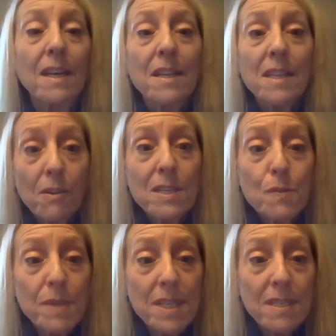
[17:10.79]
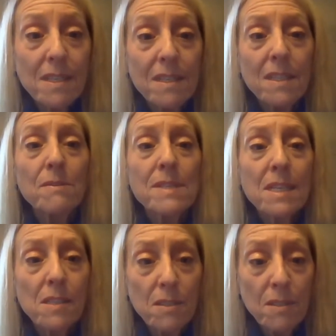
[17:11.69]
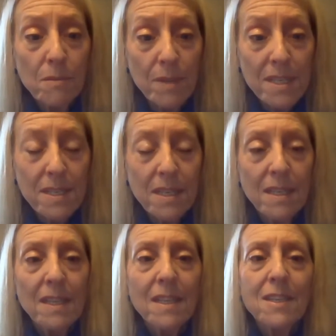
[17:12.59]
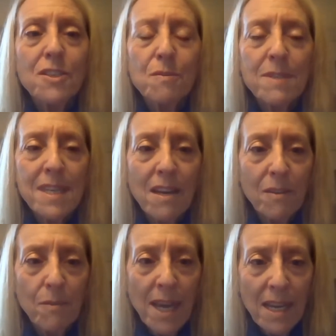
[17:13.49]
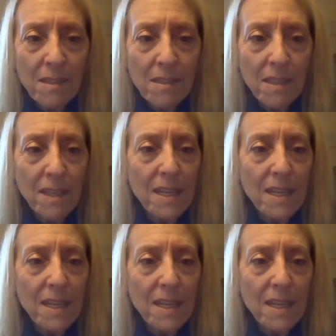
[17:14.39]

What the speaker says: There is risk. There is clearly risk. The issue is how you handle it.